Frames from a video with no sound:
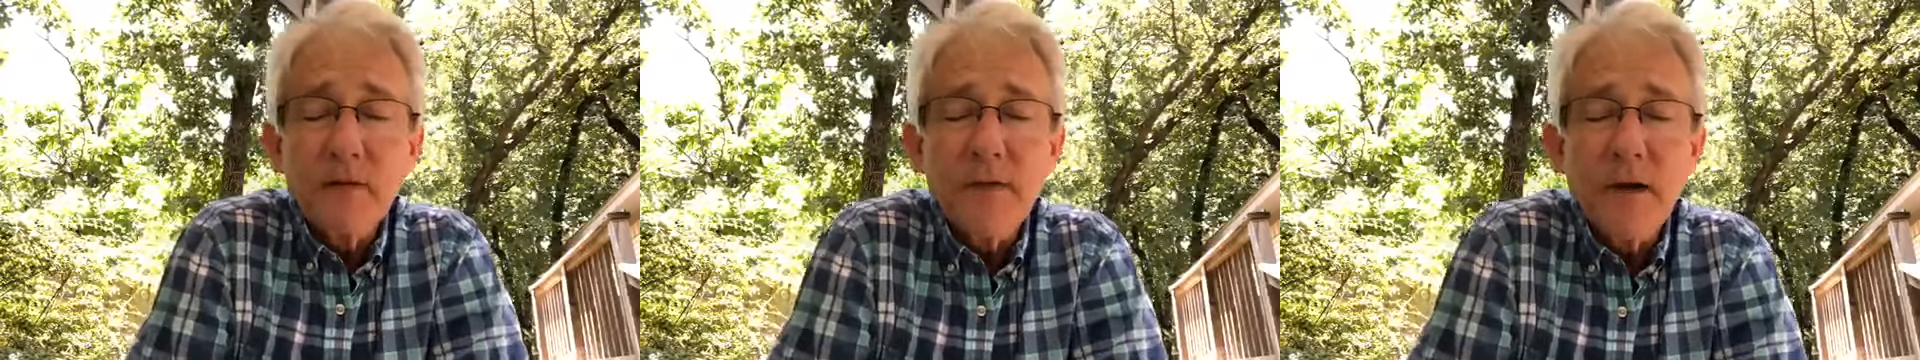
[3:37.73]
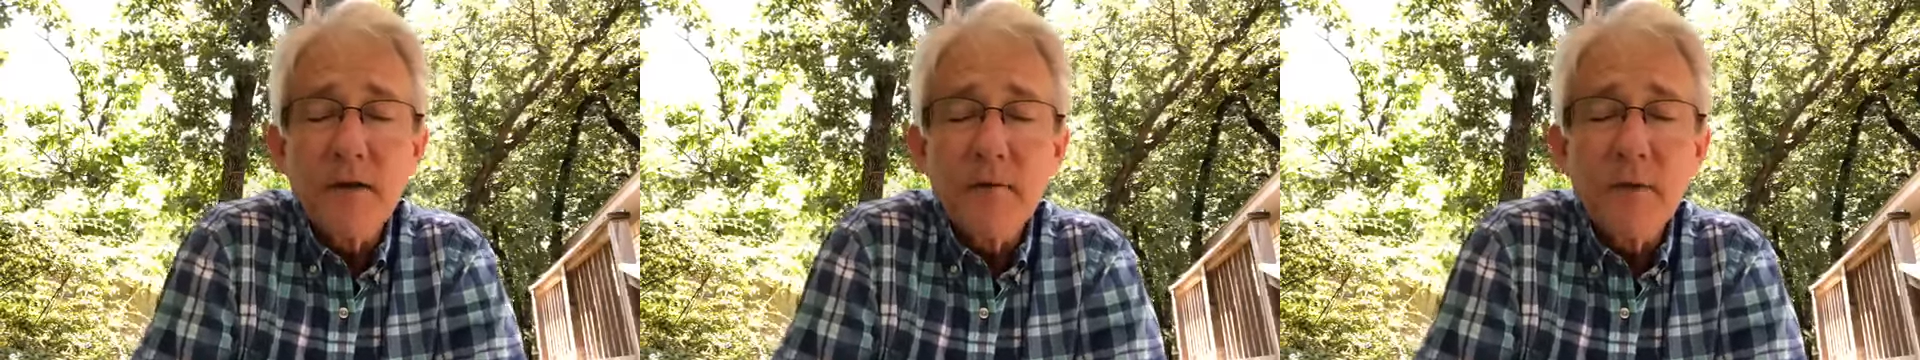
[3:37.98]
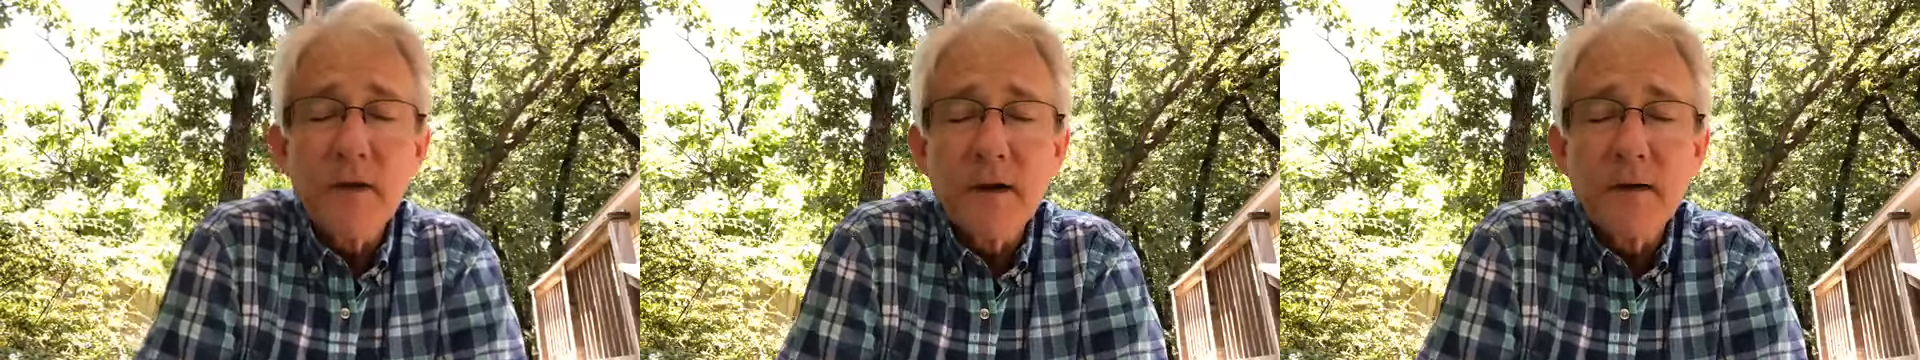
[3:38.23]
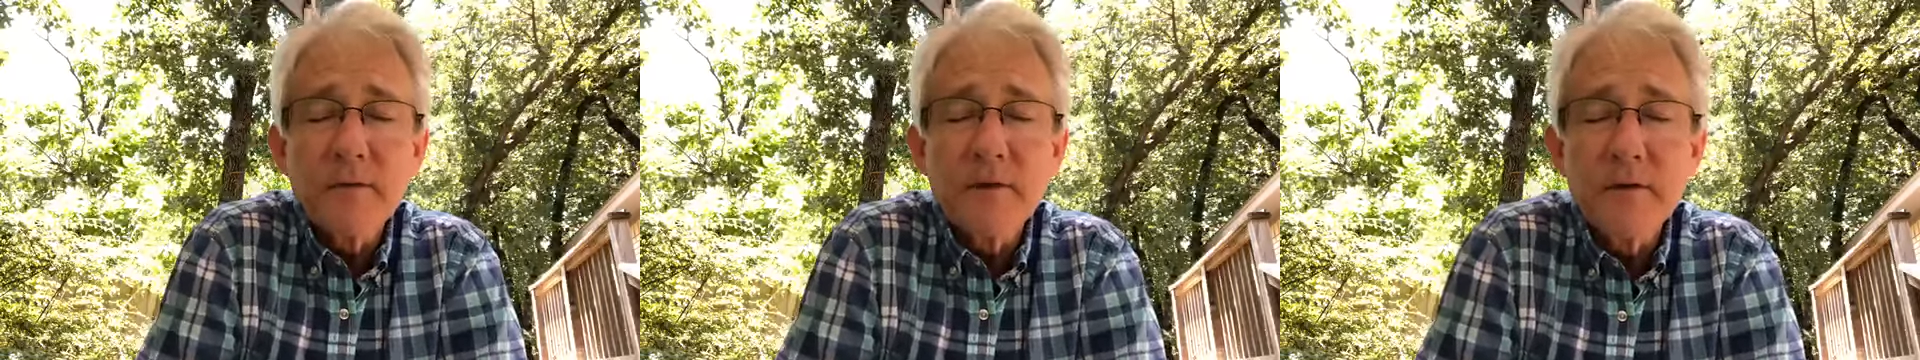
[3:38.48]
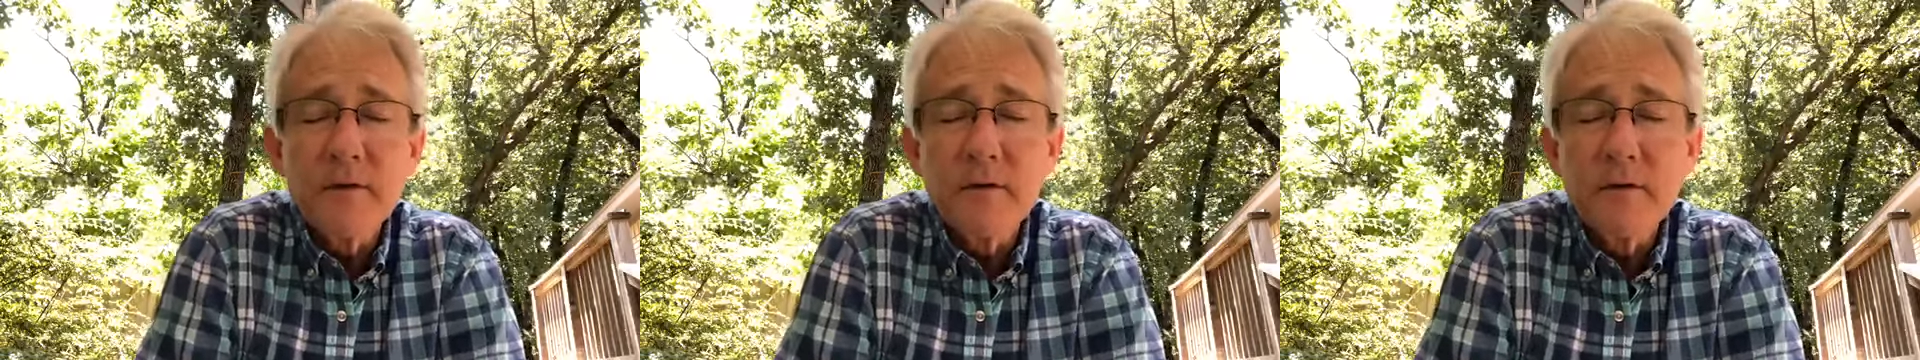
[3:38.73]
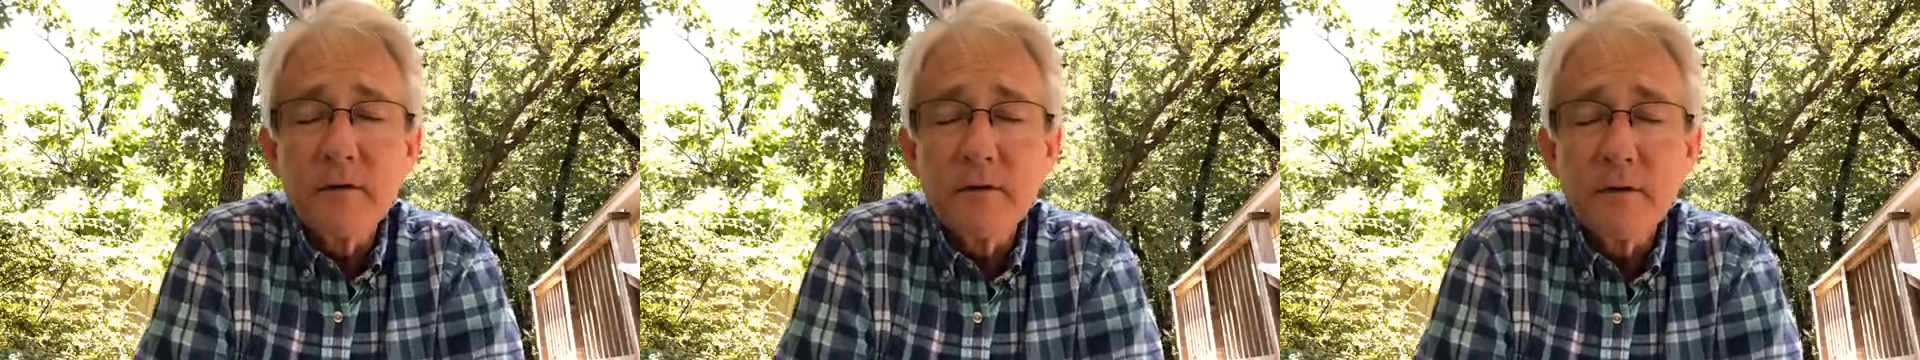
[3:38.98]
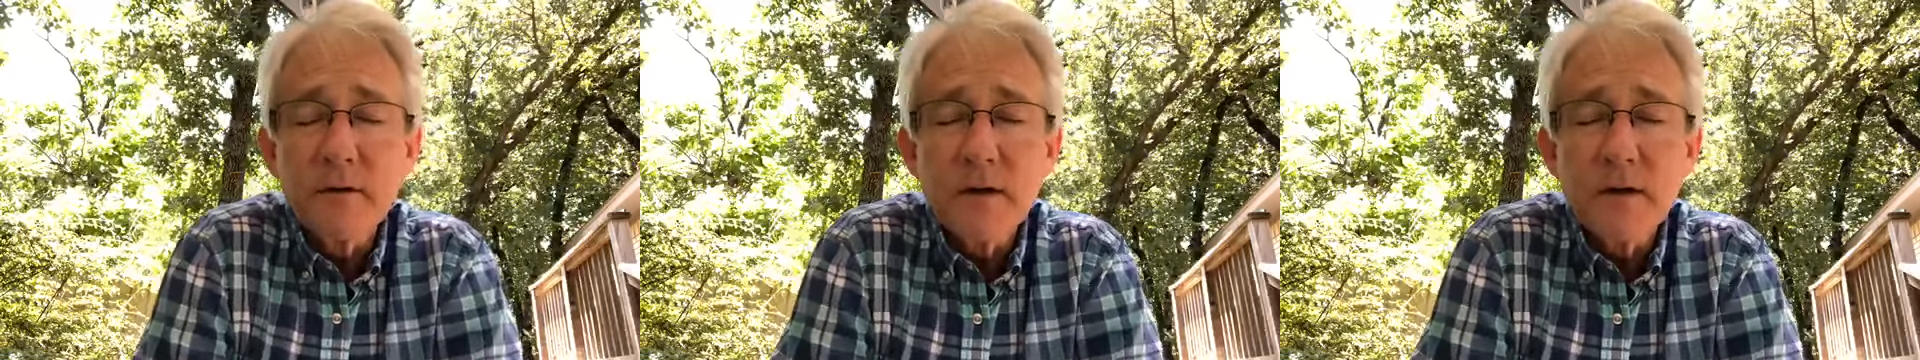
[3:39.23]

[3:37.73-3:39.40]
Father, we come to you